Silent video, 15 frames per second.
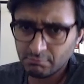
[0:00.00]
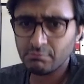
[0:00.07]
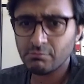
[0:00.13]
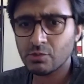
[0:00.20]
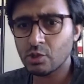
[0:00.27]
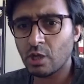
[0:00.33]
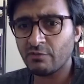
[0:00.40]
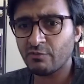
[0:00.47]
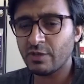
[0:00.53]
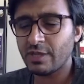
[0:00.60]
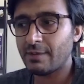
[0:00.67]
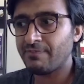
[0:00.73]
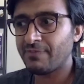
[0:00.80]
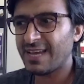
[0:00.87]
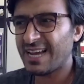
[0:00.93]
solve with it.
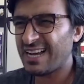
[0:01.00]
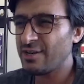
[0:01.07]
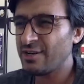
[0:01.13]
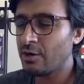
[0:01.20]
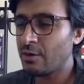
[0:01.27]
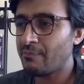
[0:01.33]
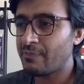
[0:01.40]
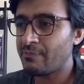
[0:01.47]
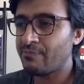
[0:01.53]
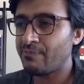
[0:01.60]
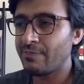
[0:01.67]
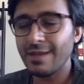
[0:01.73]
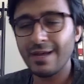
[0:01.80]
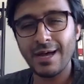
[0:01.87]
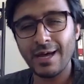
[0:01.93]
I know
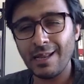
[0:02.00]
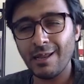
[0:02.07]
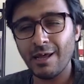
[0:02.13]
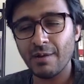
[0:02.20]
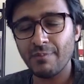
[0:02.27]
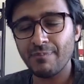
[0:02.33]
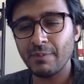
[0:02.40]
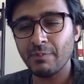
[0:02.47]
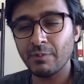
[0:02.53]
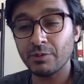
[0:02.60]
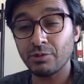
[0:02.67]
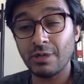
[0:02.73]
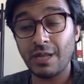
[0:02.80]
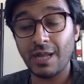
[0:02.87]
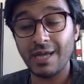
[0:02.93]
a lot of people
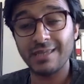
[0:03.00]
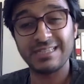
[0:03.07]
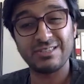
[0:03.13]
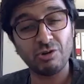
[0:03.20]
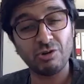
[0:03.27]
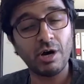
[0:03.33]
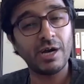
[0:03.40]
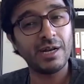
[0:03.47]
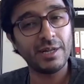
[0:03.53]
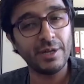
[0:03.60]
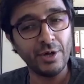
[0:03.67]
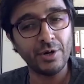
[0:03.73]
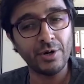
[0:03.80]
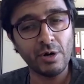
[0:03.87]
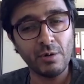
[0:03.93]
don't like the trial and
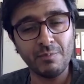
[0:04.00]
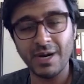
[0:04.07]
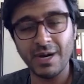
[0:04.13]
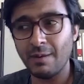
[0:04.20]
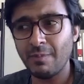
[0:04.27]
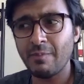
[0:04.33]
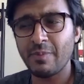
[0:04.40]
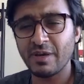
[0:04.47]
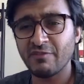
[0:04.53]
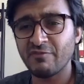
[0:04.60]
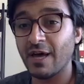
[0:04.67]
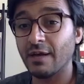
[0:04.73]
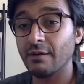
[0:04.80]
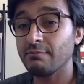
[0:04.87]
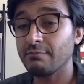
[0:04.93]
error, but I'm a big
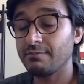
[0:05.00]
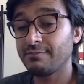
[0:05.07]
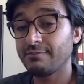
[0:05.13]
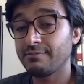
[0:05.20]
fan. I